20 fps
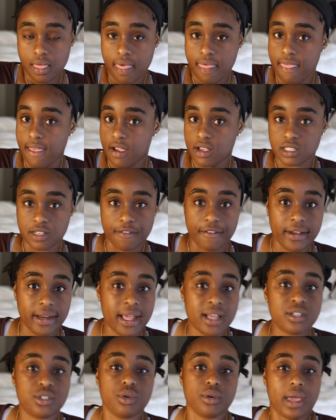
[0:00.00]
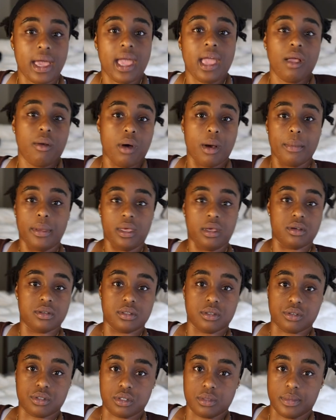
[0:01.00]
there's a financial gain while being on
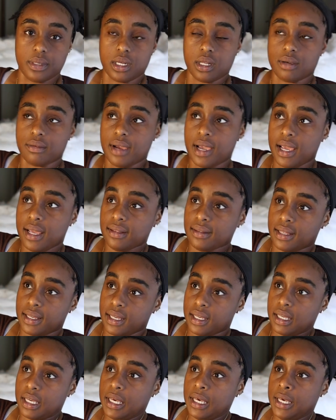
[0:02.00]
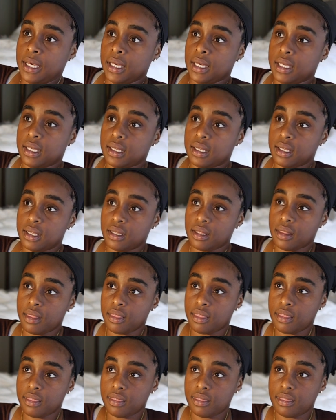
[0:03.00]
social media, right? Like,
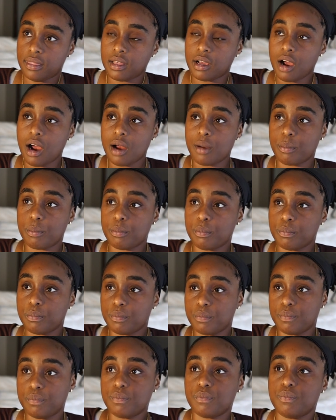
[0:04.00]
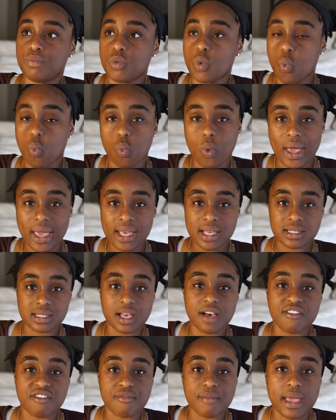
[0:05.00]
there are ways
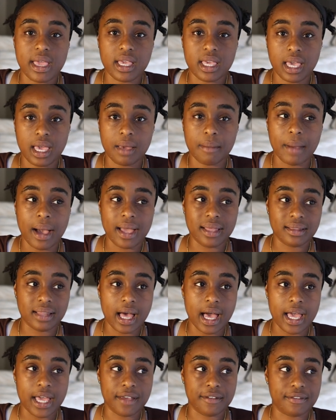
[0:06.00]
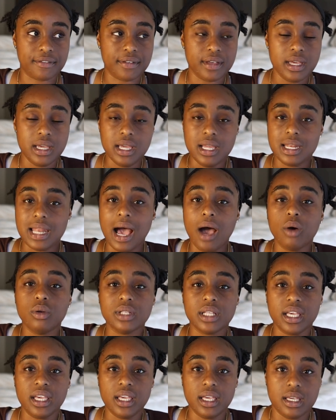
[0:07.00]
of making my life not
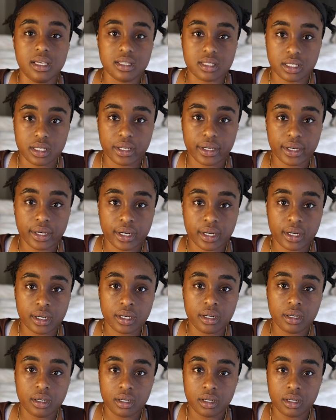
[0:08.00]
only easier